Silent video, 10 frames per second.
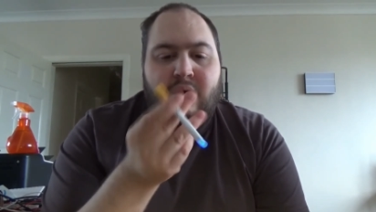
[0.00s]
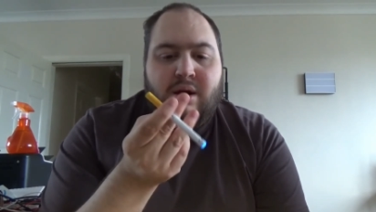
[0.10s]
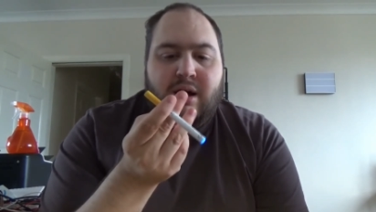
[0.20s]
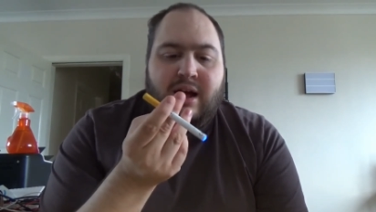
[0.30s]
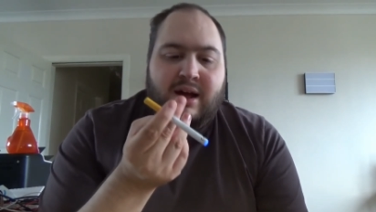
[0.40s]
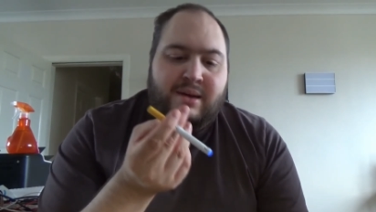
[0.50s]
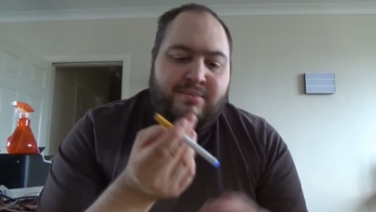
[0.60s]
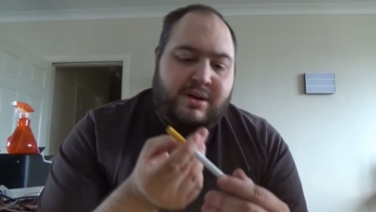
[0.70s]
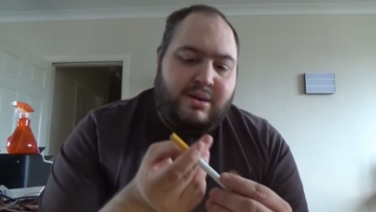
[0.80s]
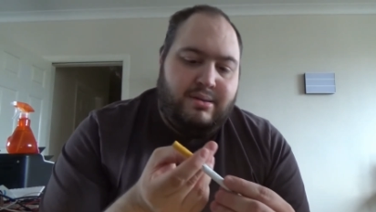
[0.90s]

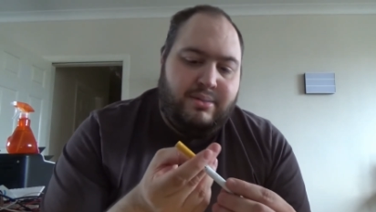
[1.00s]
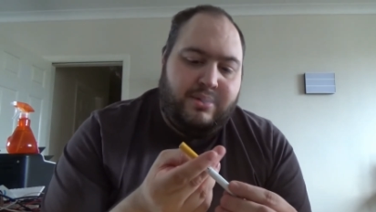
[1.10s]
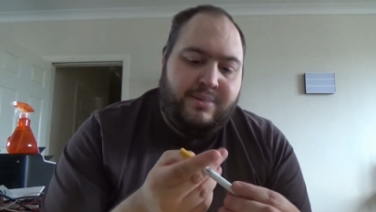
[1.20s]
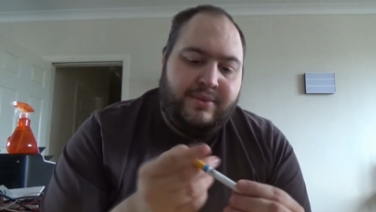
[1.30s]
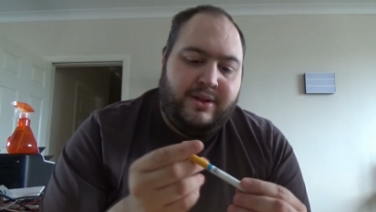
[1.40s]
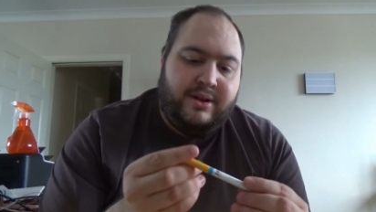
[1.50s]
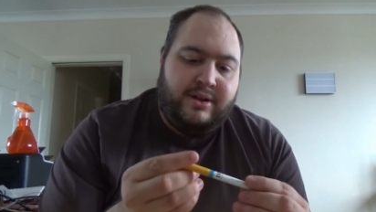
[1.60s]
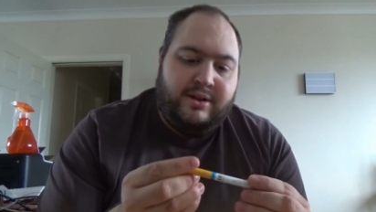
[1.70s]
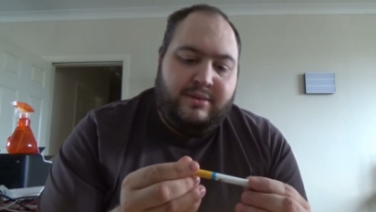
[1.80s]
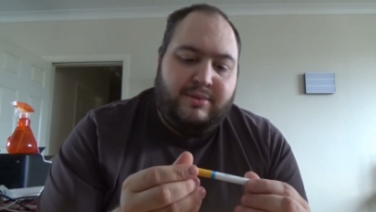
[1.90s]

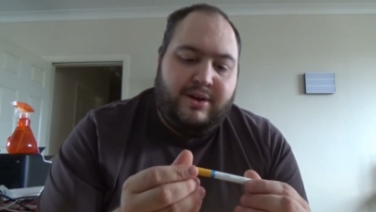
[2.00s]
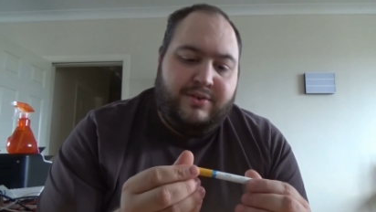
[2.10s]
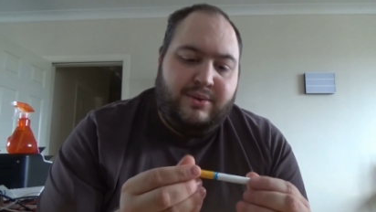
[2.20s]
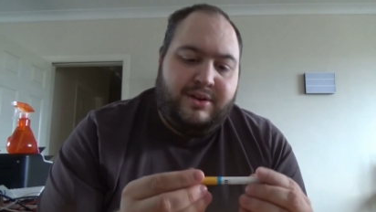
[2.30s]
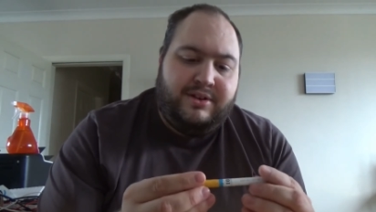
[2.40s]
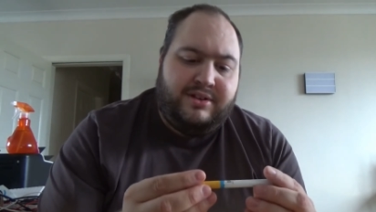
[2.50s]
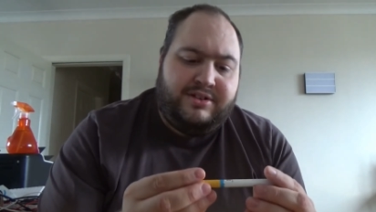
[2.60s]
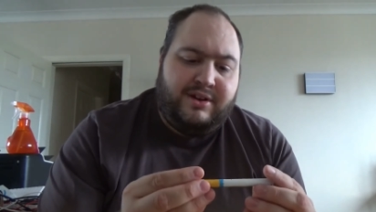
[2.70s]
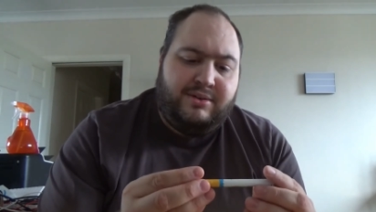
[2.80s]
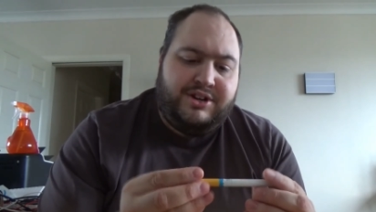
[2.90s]
But if you want the
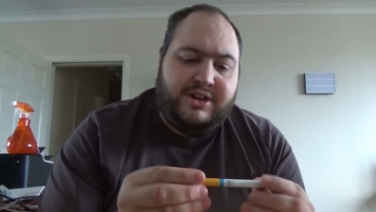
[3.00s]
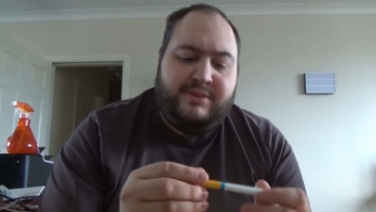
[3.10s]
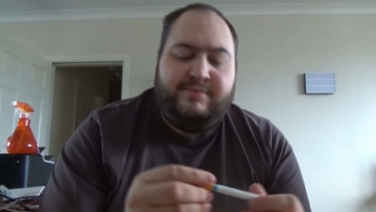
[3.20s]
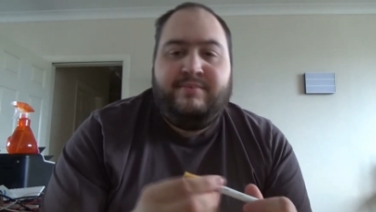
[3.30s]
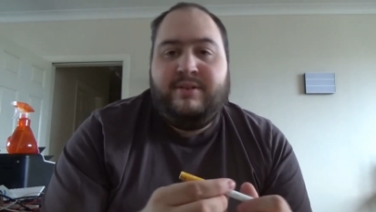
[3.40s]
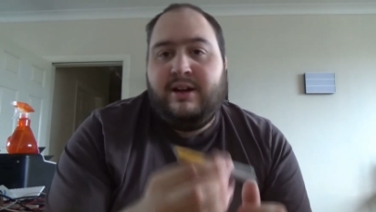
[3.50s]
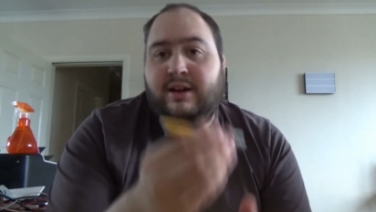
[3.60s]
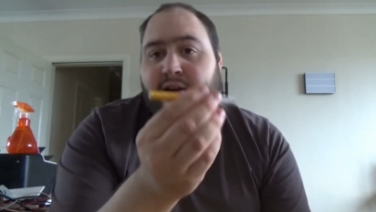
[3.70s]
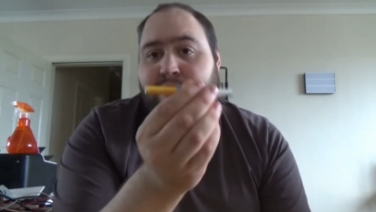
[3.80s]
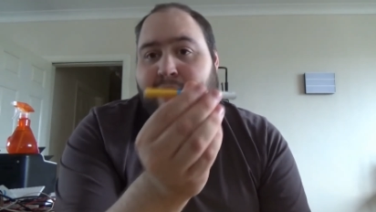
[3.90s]
nostalgia and
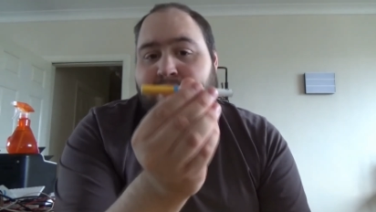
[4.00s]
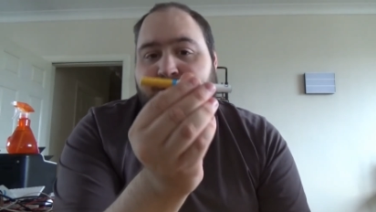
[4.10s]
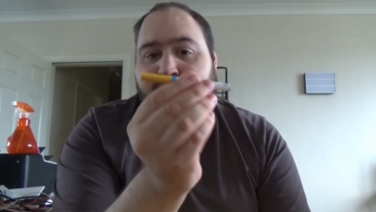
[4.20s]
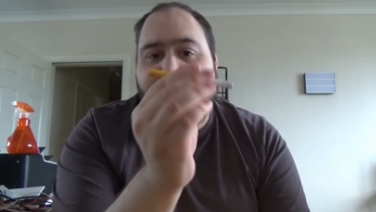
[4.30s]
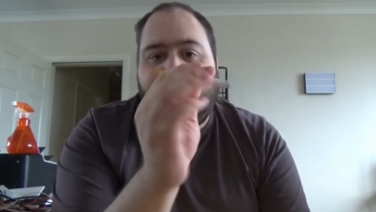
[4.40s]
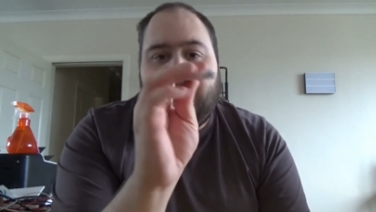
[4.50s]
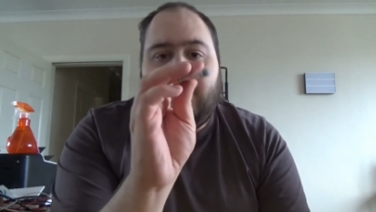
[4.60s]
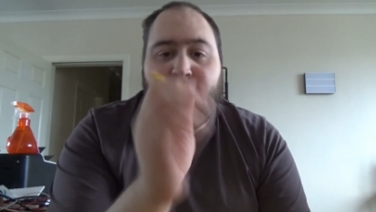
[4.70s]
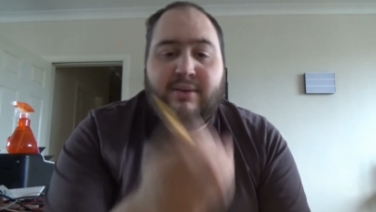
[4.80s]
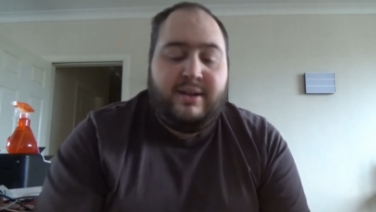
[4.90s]
going back to them, I'll
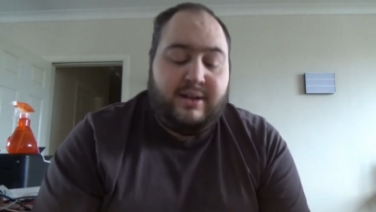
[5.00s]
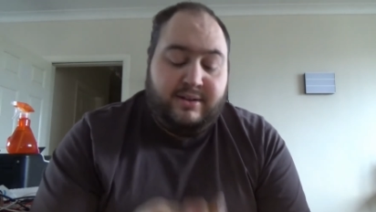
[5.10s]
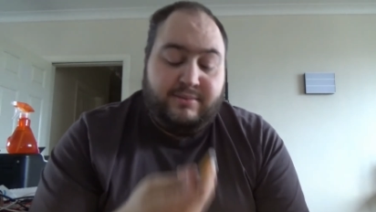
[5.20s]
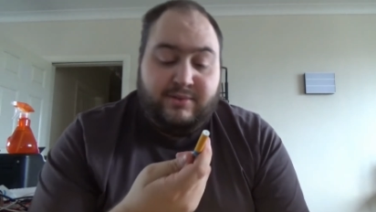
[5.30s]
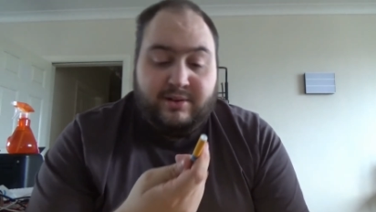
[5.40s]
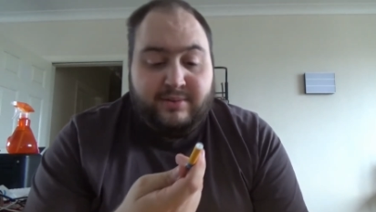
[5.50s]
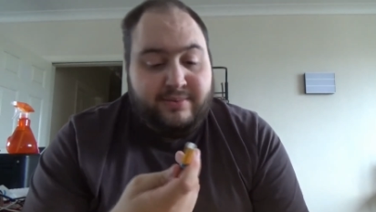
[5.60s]
go ahead for.